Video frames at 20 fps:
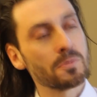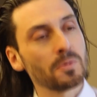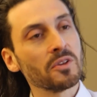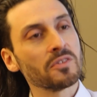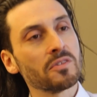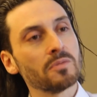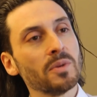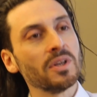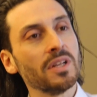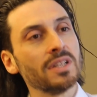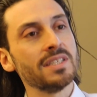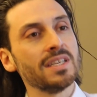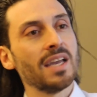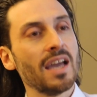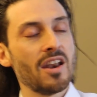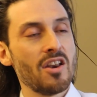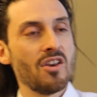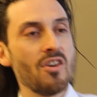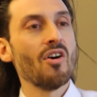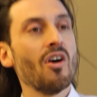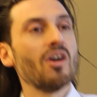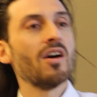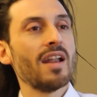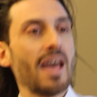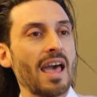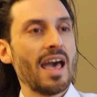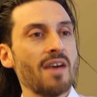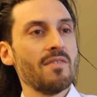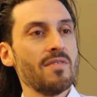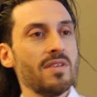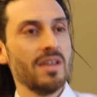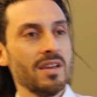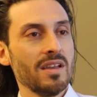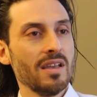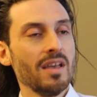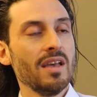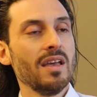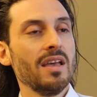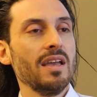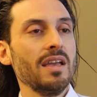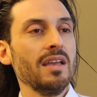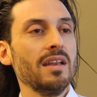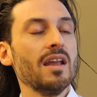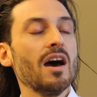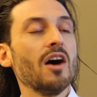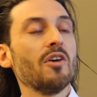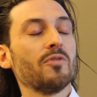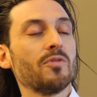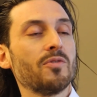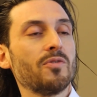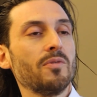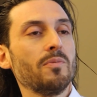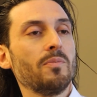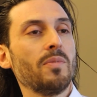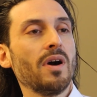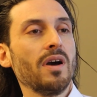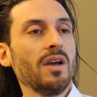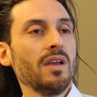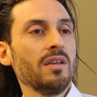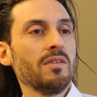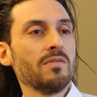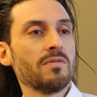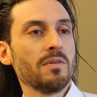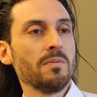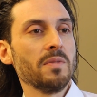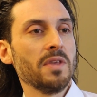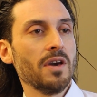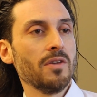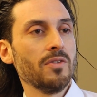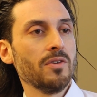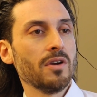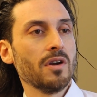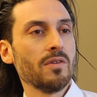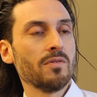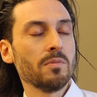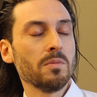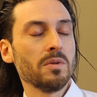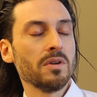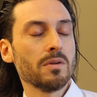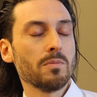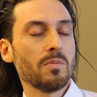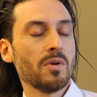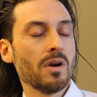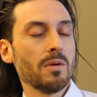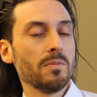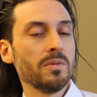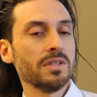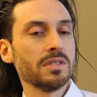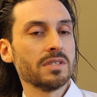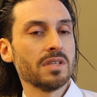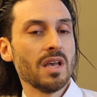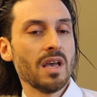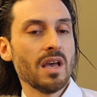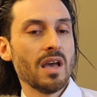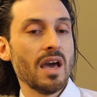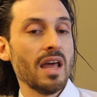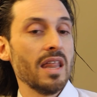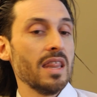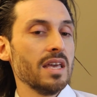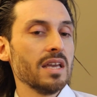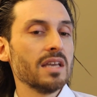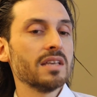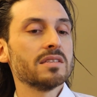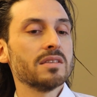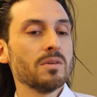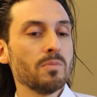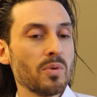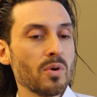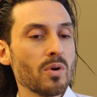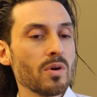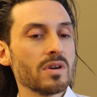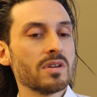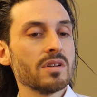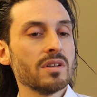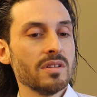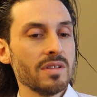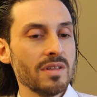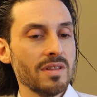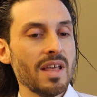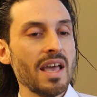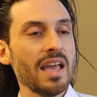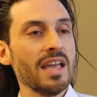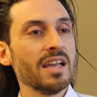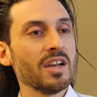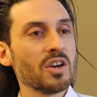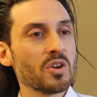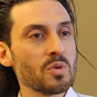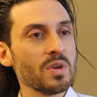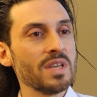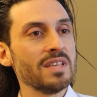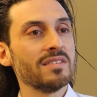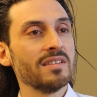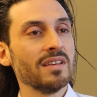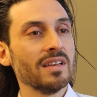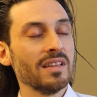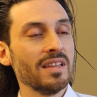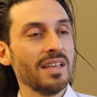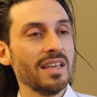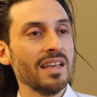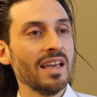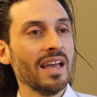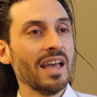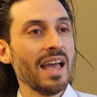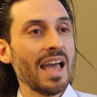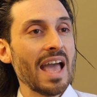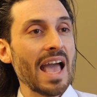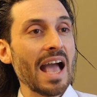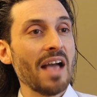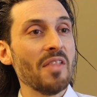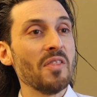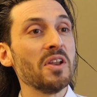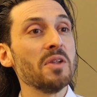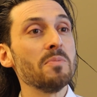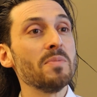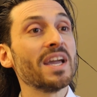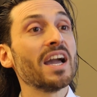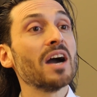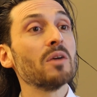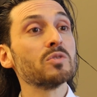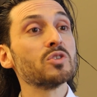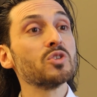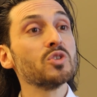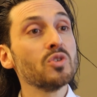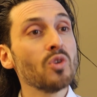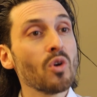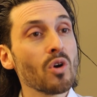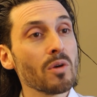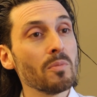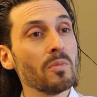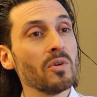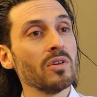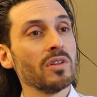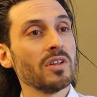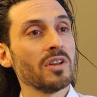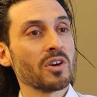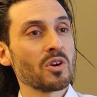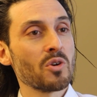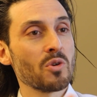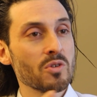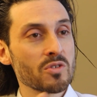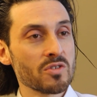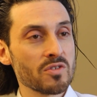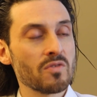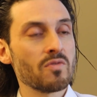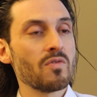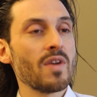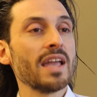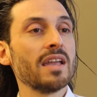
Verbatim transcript: responsibility, and not having enough buy-in from the other government departments. And I think it's important that they increasingly, and that it becomes normal in a course of